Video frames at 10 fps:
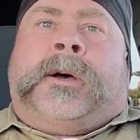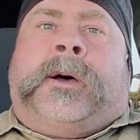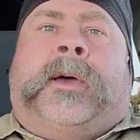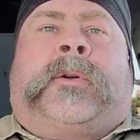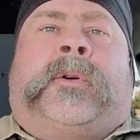
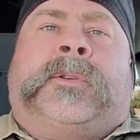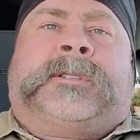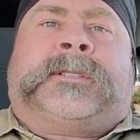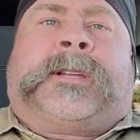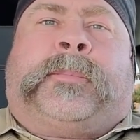Hi there,
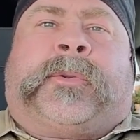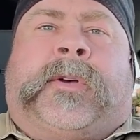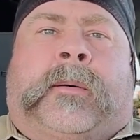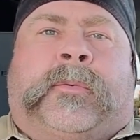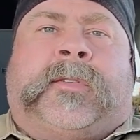this is Temple
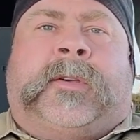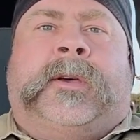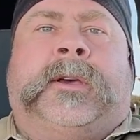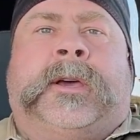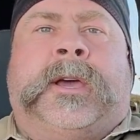Thomas,
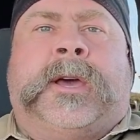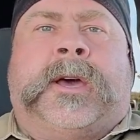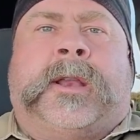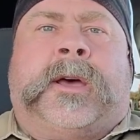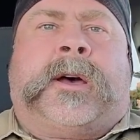
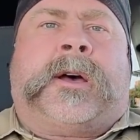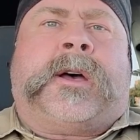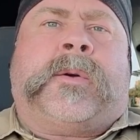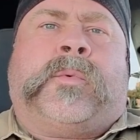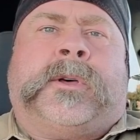and
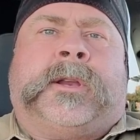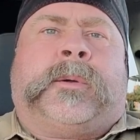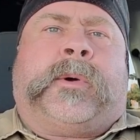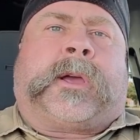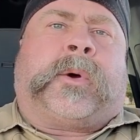I wanted
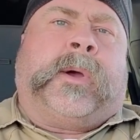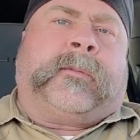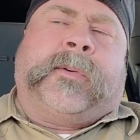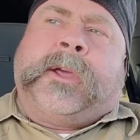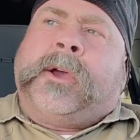to make a quick
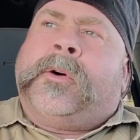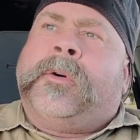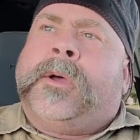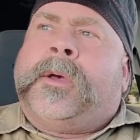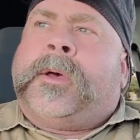video
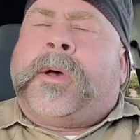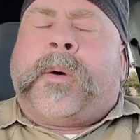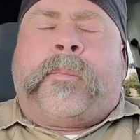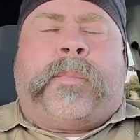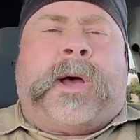
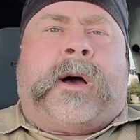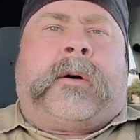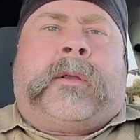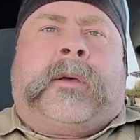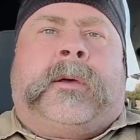
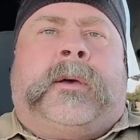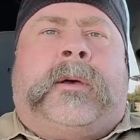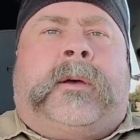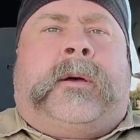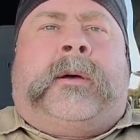about
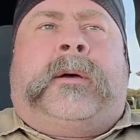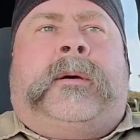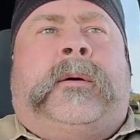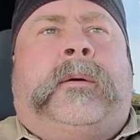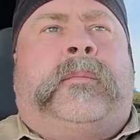
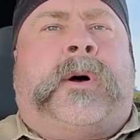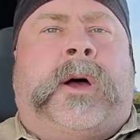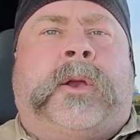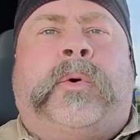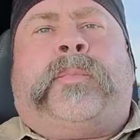
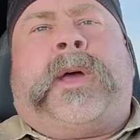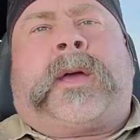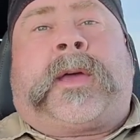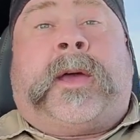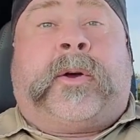my new
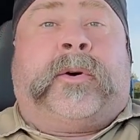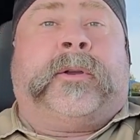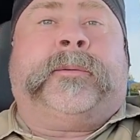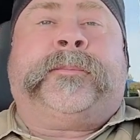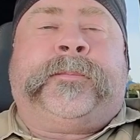pancake
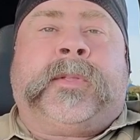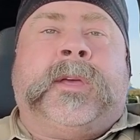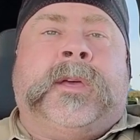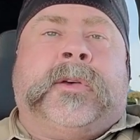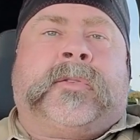hood.
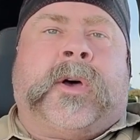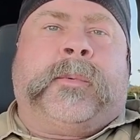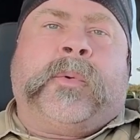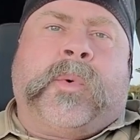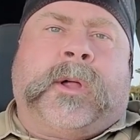So I've
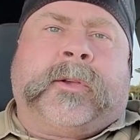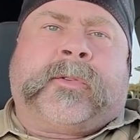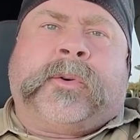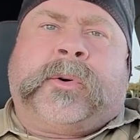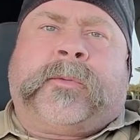been in welding
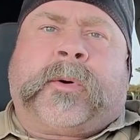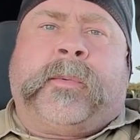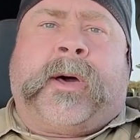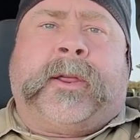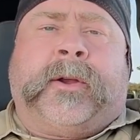school for
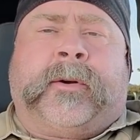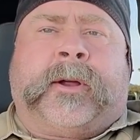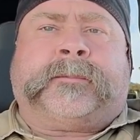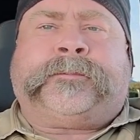about a year now,